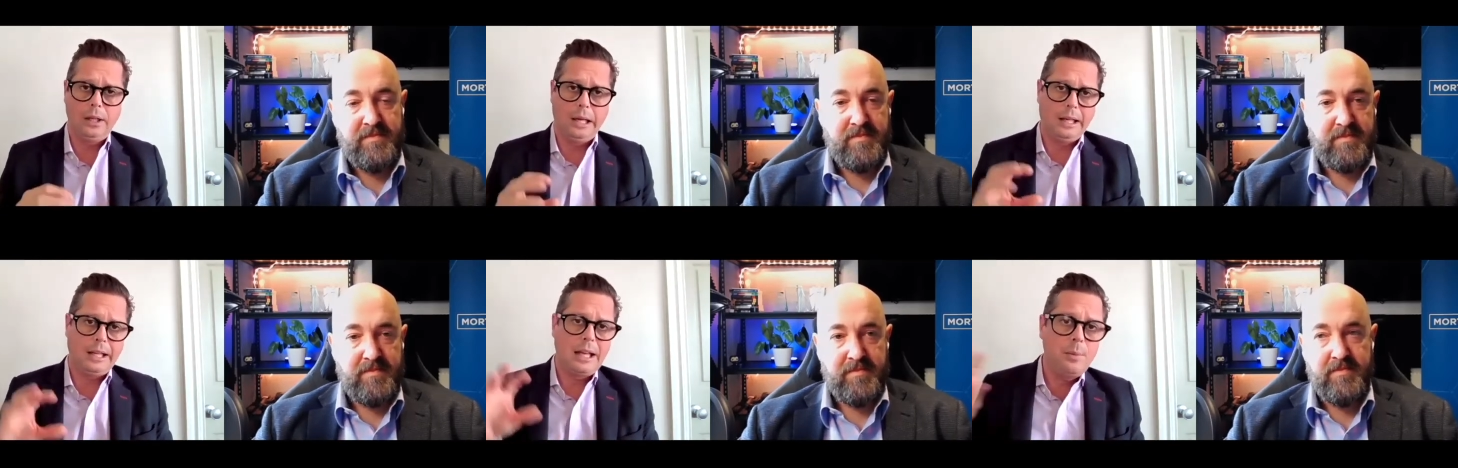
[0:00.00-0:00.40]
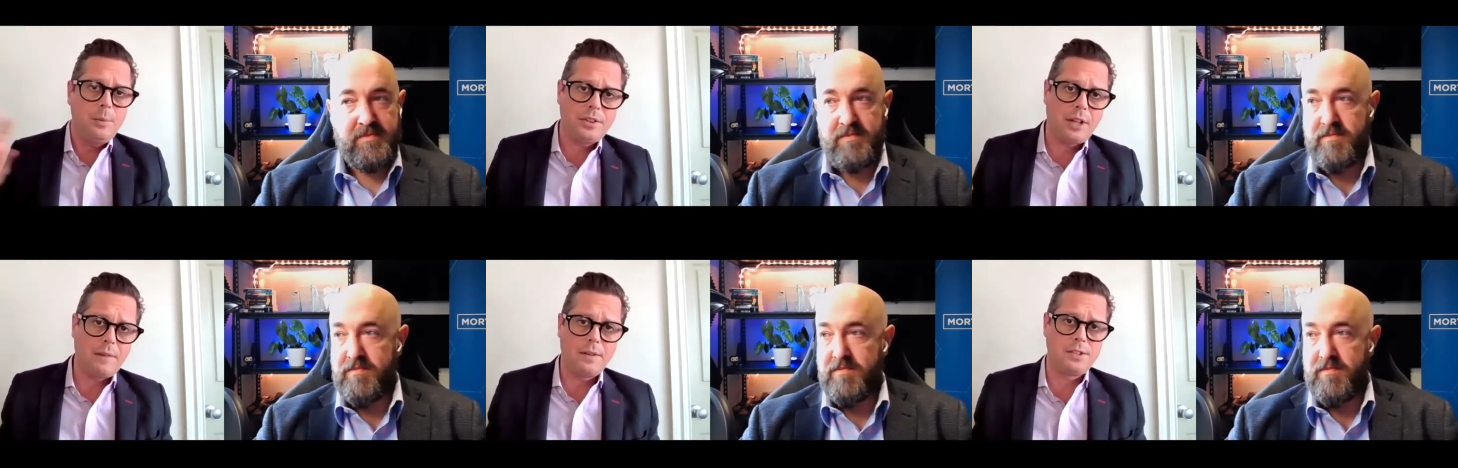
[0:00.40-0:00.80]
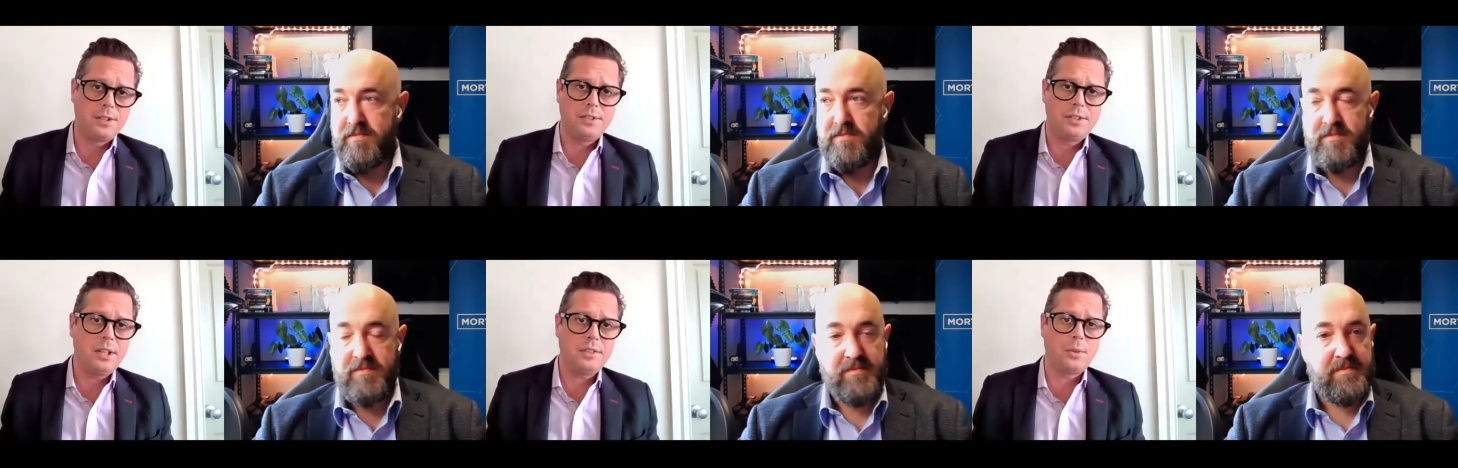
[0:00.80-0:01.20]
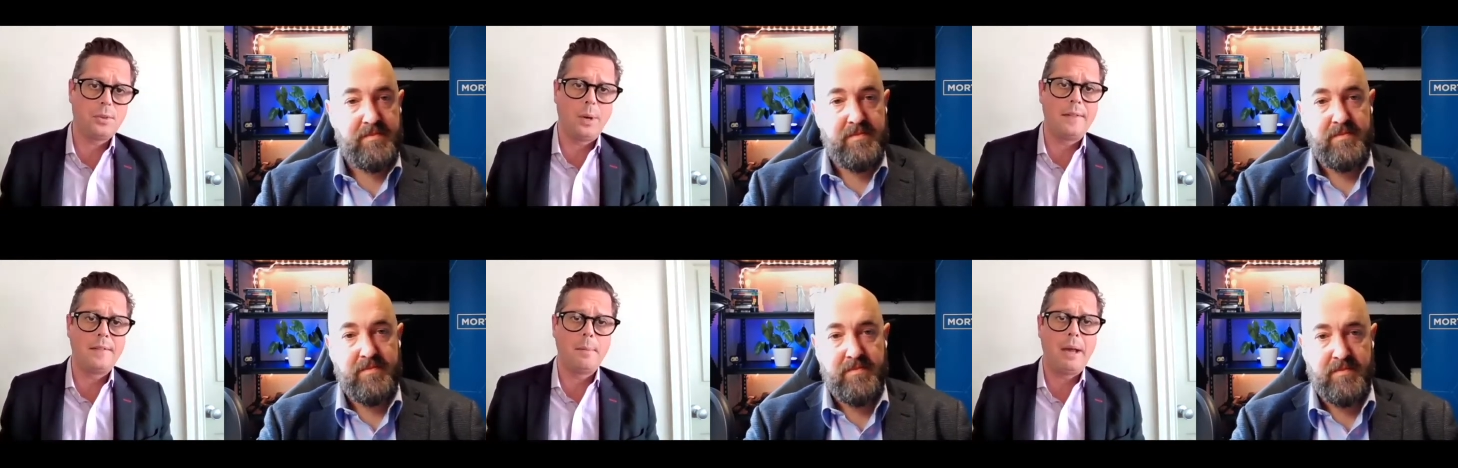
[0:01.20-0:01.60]
Speaker 1: KiwiSaver just ticks away
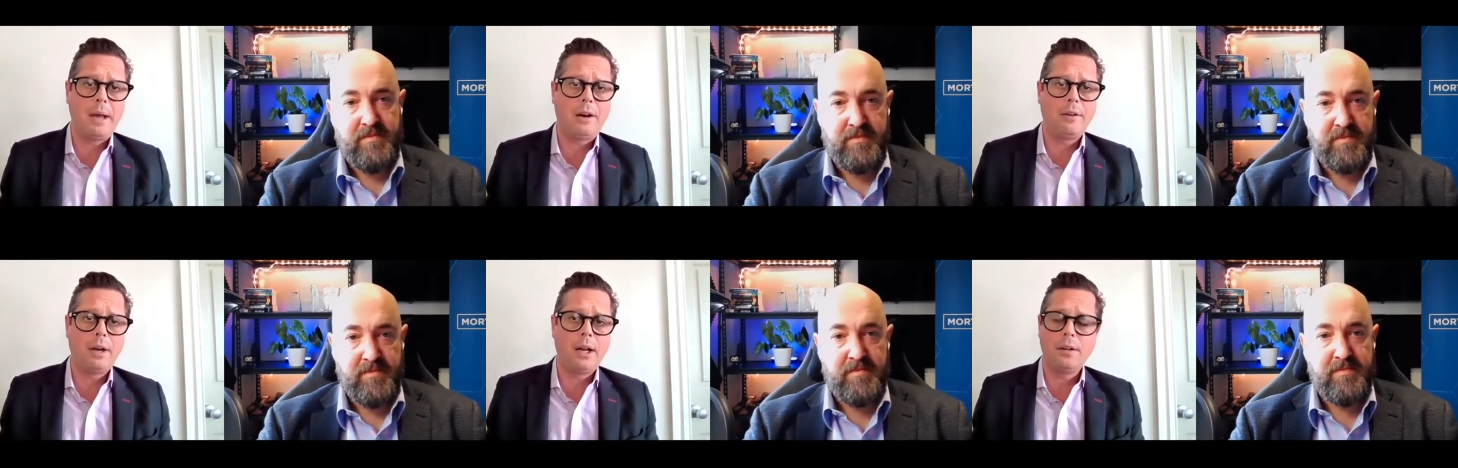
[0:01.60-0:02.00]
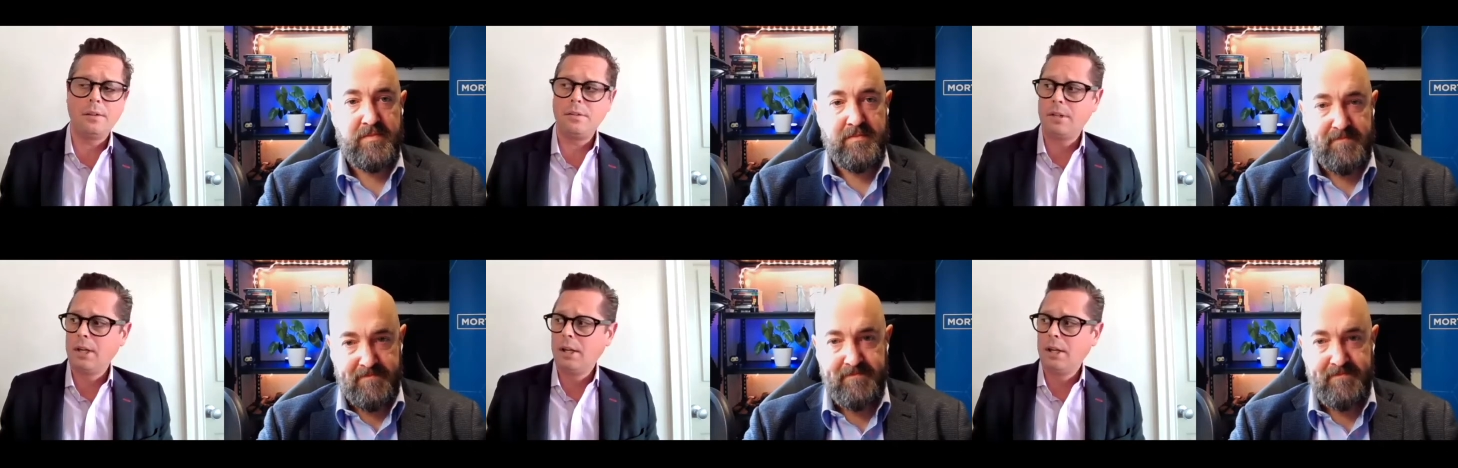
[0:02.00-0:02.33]
in the background.